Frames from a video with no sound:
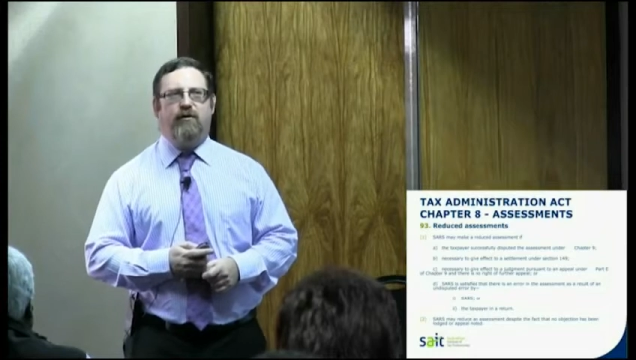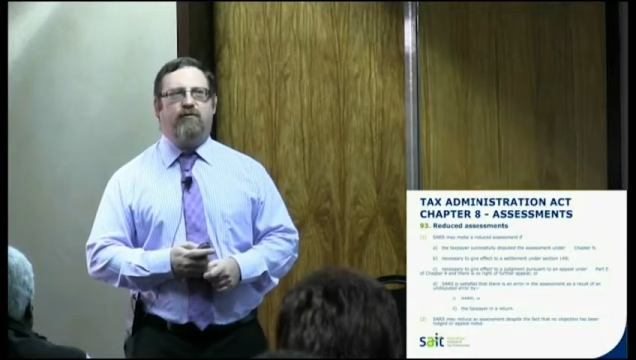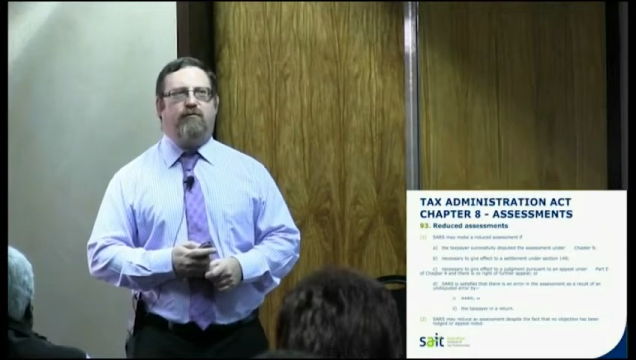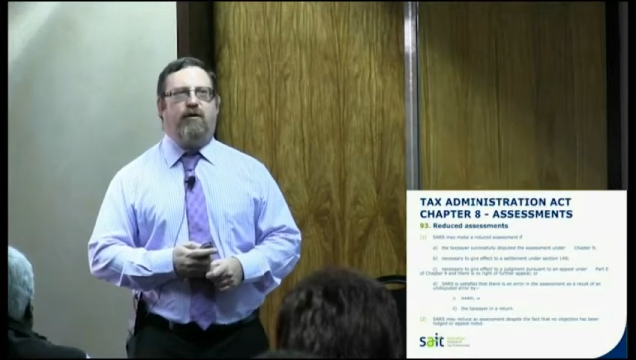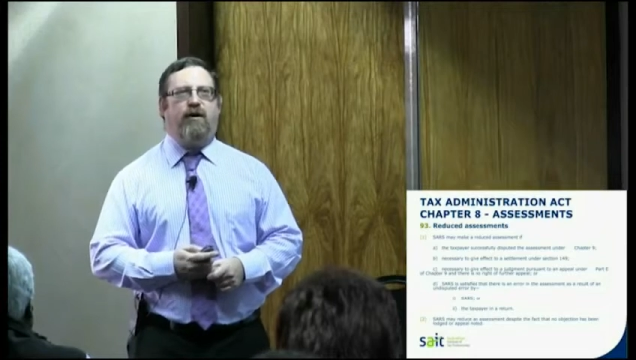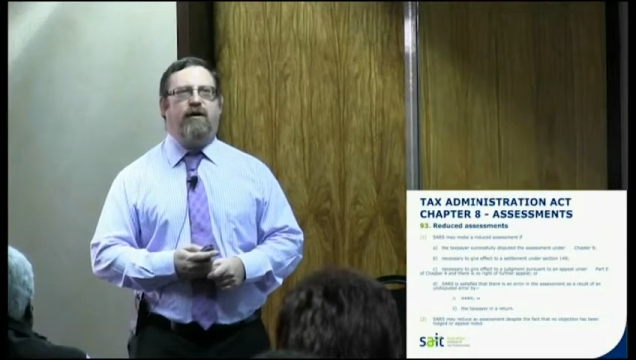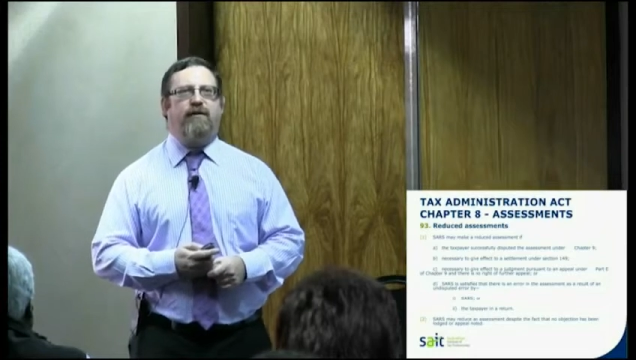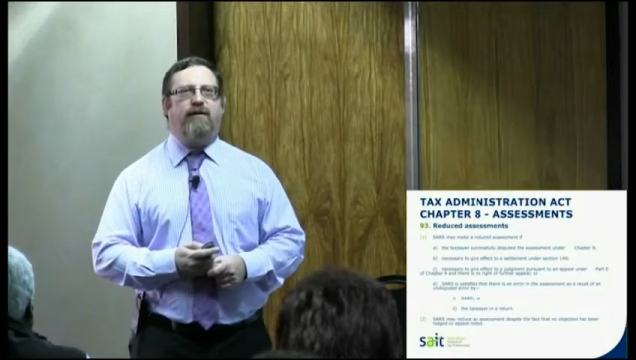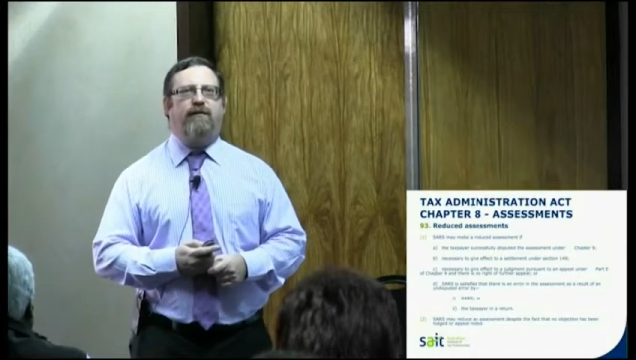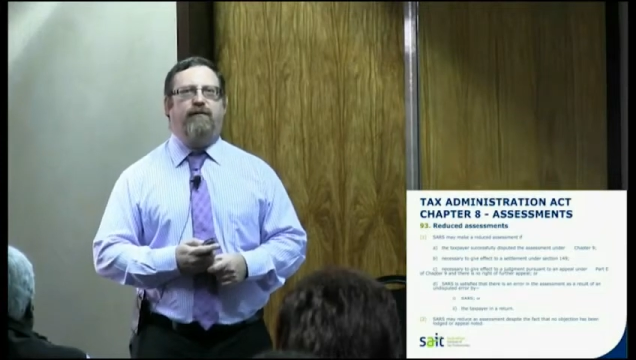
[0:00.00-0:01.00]
You'd
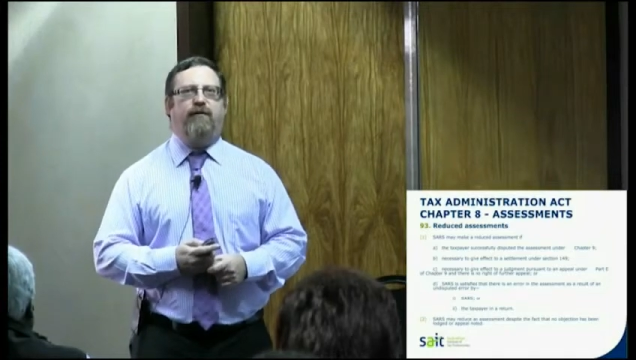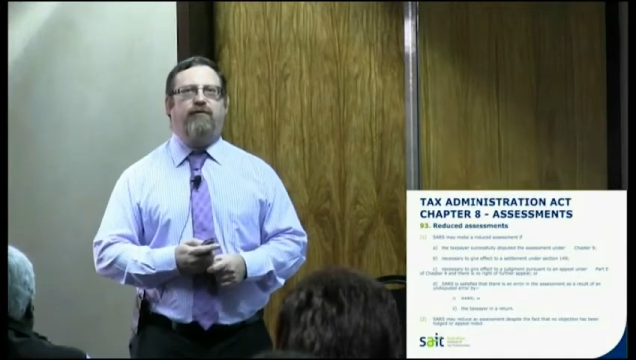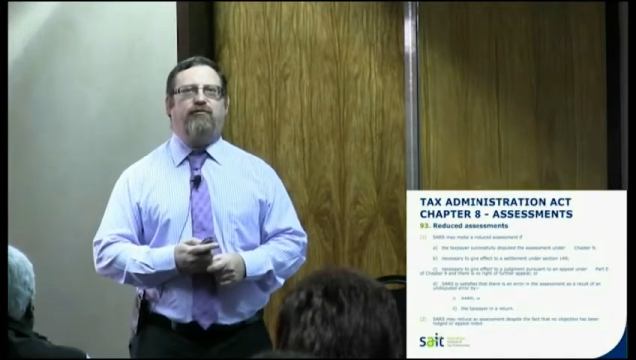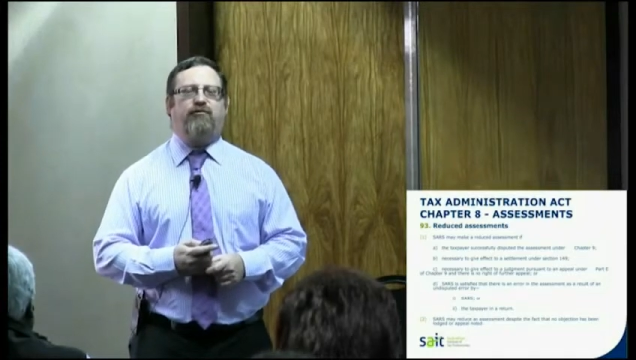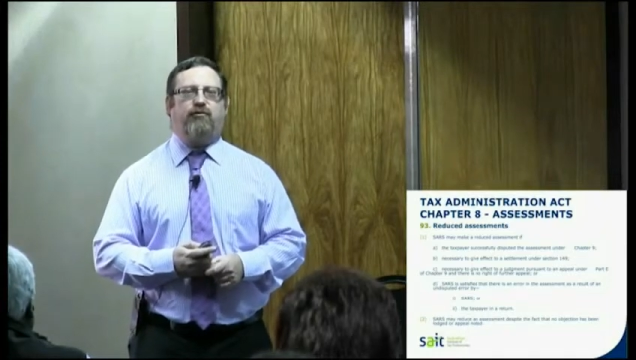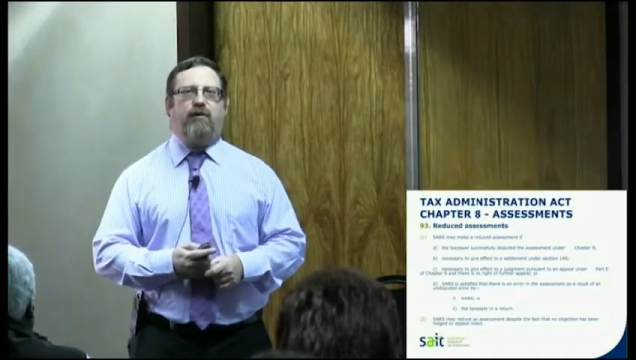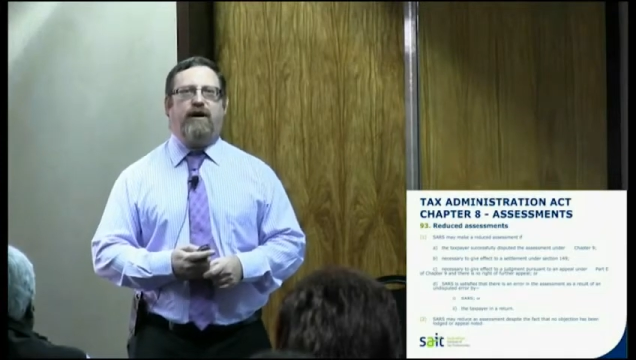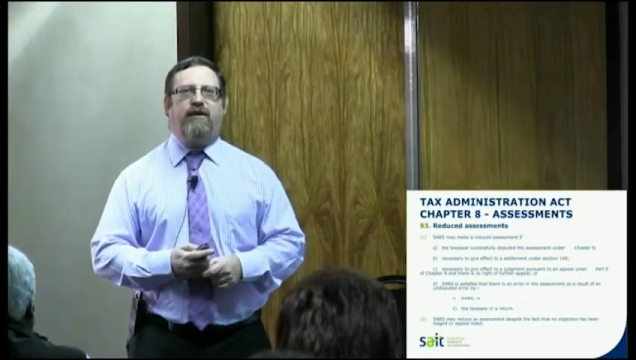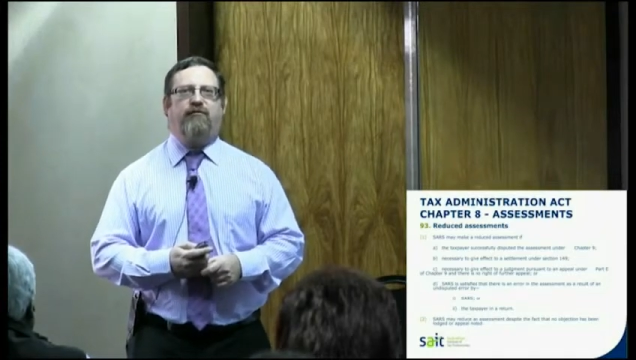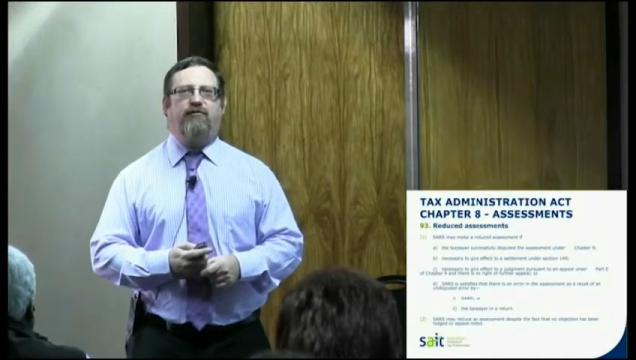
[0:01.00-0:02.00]
rather first
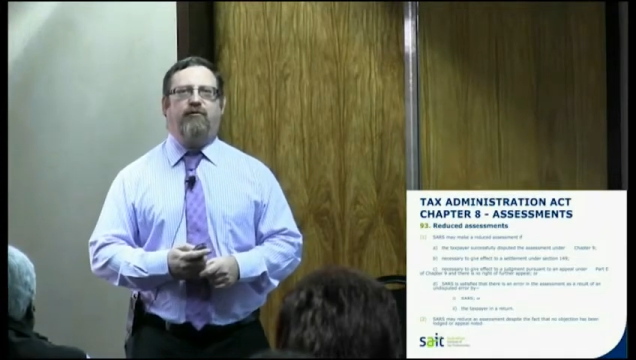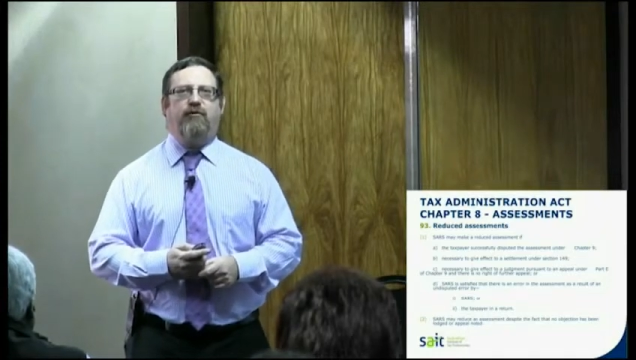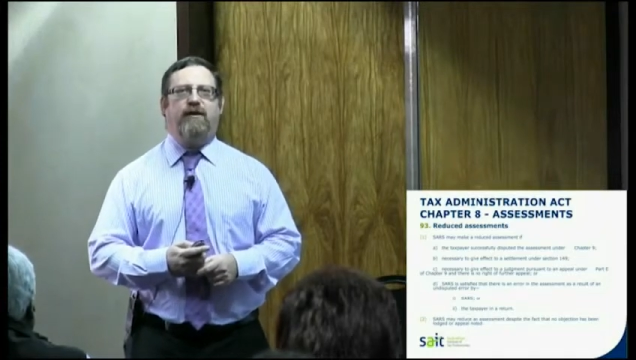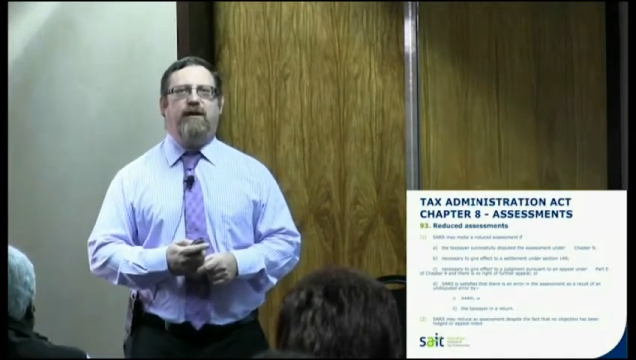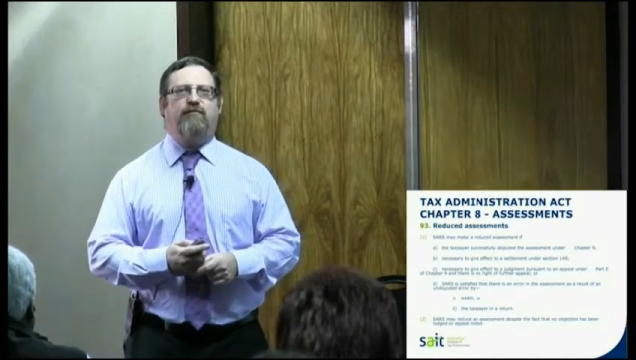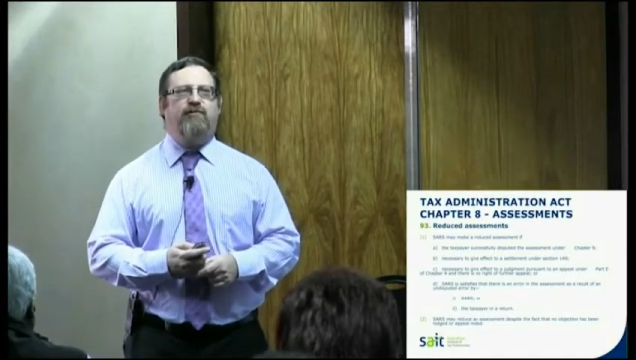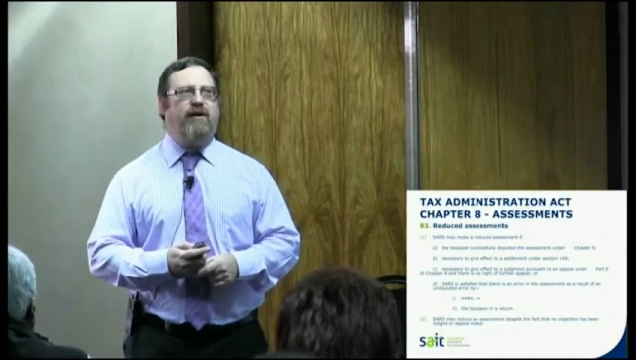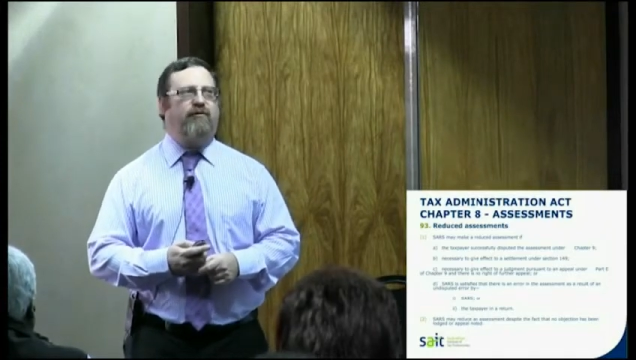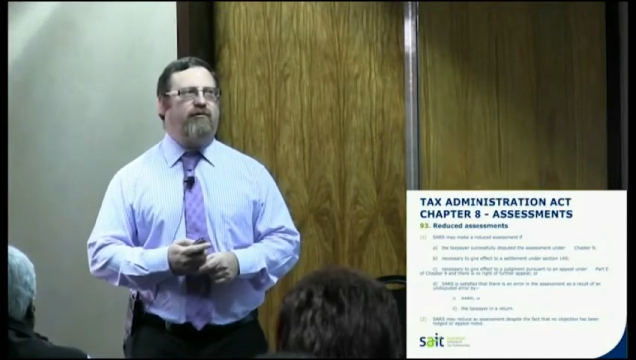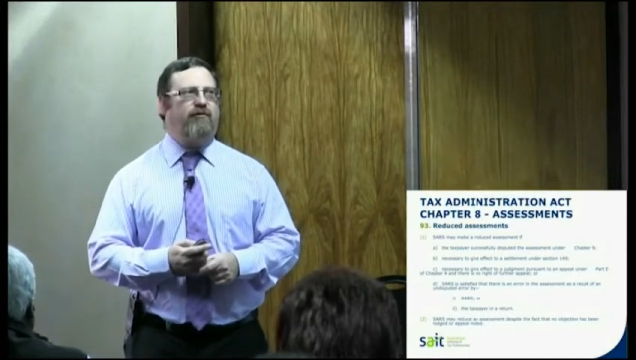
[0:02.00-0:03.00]
try to do the
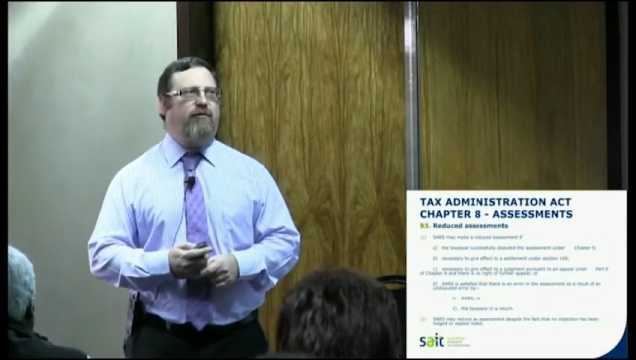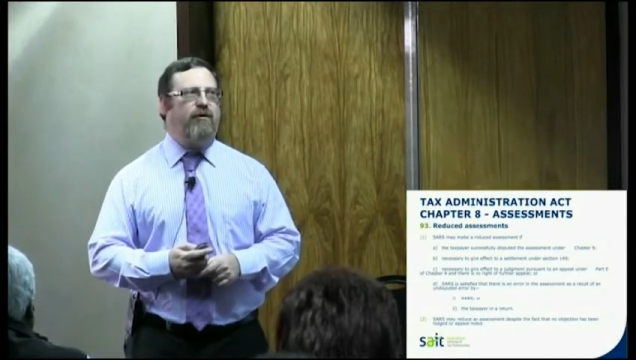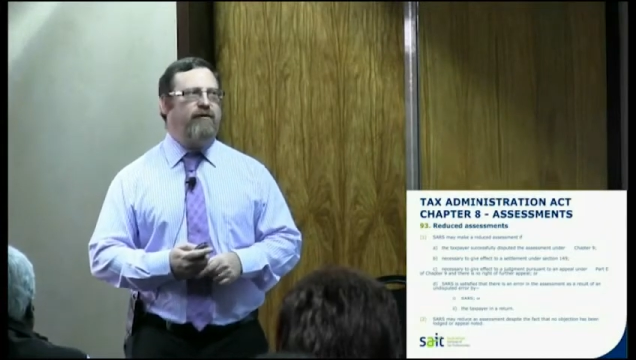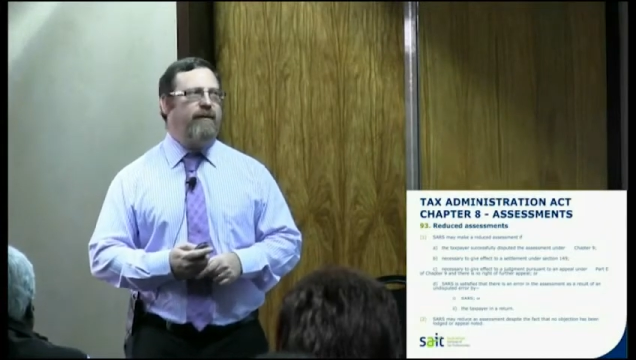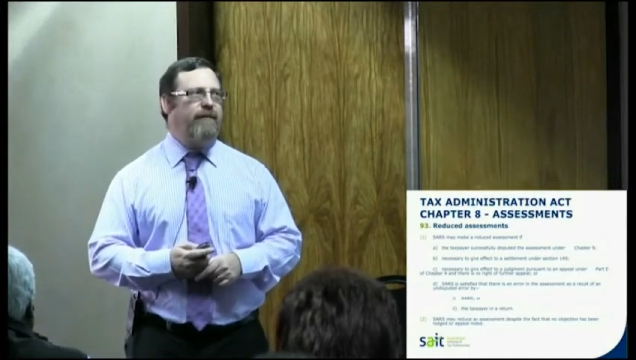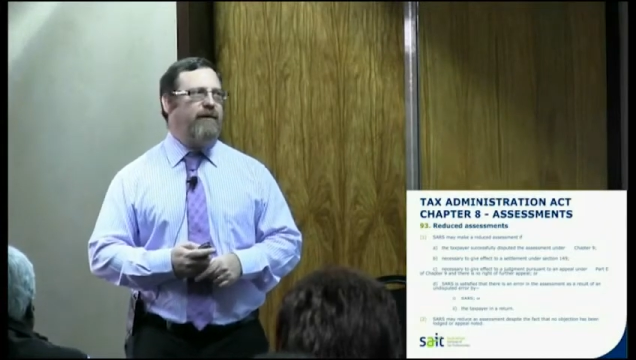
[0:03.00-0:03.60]
objection route